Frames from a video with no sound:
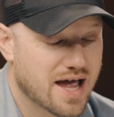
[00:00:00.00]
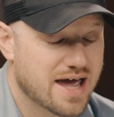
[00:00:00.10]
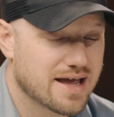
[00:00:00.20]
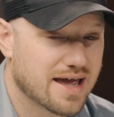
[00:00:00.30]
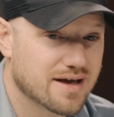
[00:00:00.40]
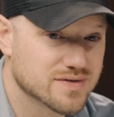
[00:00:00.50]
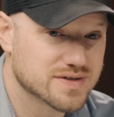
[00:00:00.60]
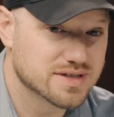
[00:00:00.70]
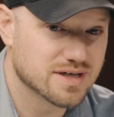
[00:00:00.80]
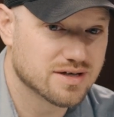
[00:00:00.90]
had a
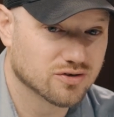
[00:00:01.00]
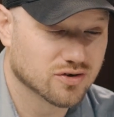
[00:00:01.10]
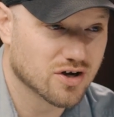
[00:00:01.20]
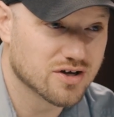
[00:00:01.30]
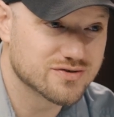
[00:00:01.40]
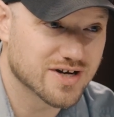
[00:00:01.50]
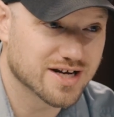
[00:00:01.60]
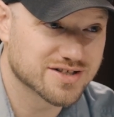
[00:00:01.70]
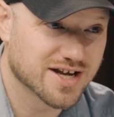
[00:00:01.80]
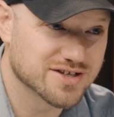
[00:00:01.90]
house under
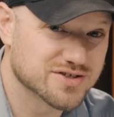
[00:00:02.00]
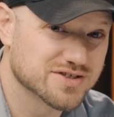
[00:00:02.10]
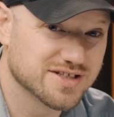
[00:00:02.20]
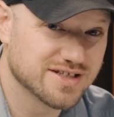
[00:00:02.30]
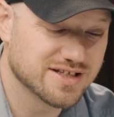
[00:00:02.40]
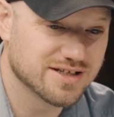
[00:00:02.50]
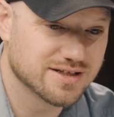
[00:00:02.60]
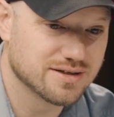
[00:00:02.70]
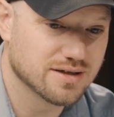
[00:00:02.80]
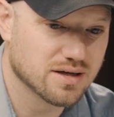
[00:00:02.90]
contract actually
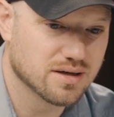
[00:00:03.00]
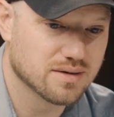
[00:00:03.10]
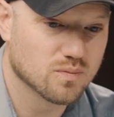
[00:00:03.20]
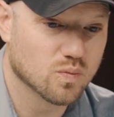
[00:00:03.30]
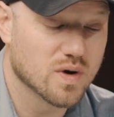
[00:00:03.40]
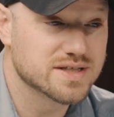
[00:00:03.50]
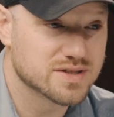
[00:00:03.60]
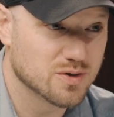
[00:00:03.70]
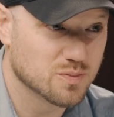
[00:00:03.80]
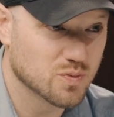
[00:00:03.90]
in West
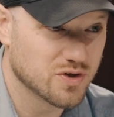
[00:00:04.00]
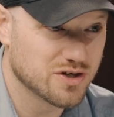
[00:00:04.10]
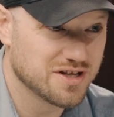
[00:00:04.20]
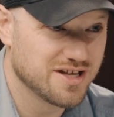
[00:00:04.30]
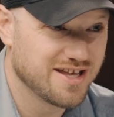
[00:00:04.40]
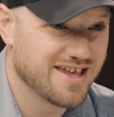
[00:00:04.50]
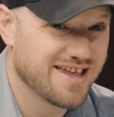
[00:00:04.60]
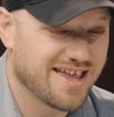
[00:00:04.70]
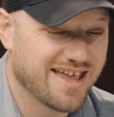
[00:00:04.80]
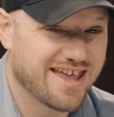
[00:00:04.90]
Homewood,
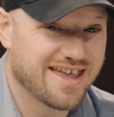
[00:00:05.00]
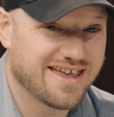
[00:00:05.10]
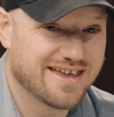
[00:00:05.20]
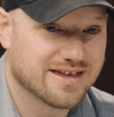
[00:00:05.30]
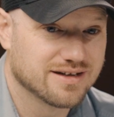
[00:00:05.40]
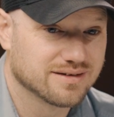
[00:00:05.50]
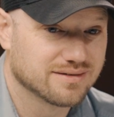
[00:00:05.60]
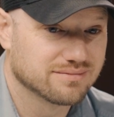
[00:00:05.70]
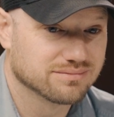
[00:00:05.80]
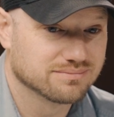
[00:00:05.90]
and
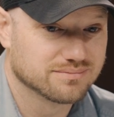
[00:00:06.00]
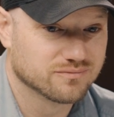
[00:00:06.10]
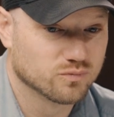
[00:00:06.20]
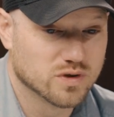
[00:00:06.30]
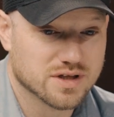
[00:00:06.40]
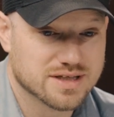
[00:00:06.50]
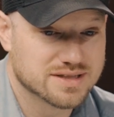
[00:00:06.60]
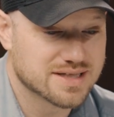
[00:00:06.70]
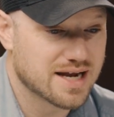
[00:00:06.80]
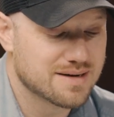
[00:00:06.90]
really
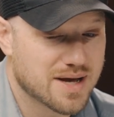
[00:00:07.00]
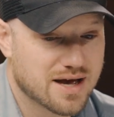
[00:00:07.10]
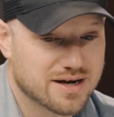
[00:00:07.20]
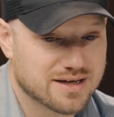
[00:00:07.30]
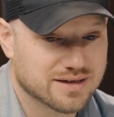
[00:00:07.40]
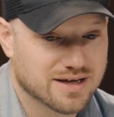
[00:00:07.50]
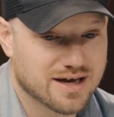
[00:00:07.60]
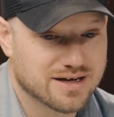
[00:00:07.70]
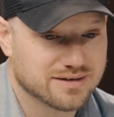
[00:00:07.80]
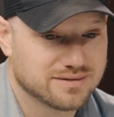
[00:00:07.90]
excited about it.
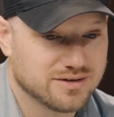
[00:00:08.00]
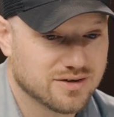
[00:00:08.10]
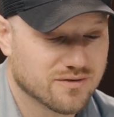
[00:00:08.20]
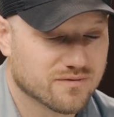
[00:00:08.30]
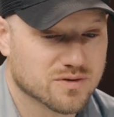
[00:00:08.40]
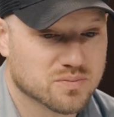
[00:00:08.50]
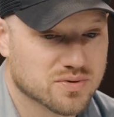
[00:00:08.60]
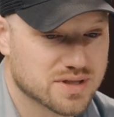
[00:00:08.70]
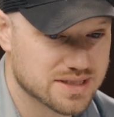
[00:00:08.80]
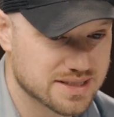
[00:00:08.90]
Got it, for a
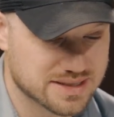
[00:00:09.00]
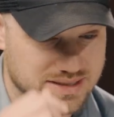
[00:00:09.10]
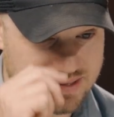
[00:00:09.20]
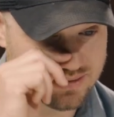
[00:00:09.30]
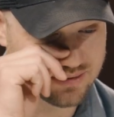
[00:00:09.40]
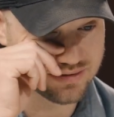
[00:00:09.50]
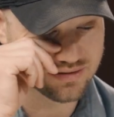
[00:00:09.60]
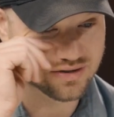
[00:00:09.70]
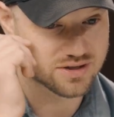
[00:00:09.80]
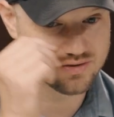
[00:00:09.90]
pretty decent deal under
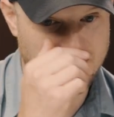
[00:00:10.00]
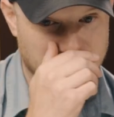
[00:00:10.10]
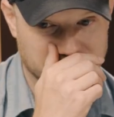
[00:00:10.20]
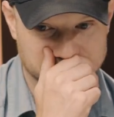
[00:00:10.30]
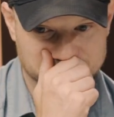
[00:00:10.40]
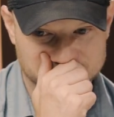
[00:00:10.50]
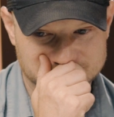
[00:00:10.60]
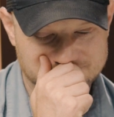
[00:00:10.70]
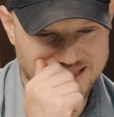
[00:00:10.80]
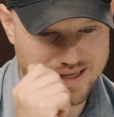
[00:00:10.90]
contract.
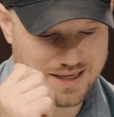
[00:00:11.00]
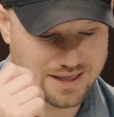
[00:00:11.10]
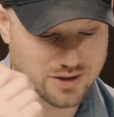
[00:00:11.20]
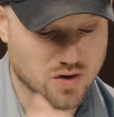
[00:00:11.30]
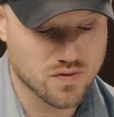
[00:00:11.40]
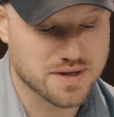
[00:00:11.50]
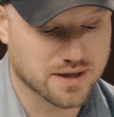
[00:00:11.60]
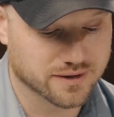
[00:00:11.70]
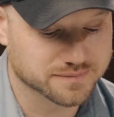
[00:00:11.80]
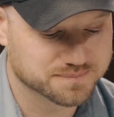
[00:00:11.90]
And I go
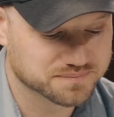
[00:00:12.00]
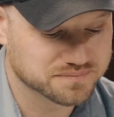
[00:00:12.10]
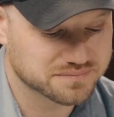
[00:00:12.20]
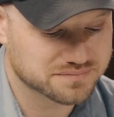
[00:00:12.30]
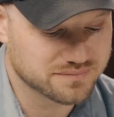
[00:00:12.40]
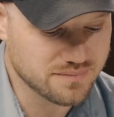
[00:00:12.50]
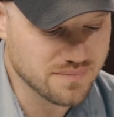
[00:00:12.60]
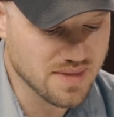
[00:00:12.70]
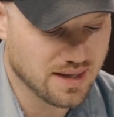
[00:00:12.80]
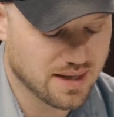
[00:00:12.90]
there,
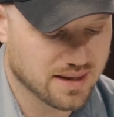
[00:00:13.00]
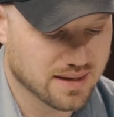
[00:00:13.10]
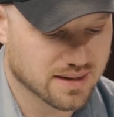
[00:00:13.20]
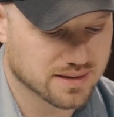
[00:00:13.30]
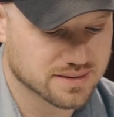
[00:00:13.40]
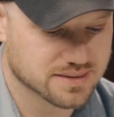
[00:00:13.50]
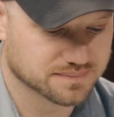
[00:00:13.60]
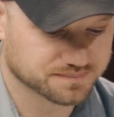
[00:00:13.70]
and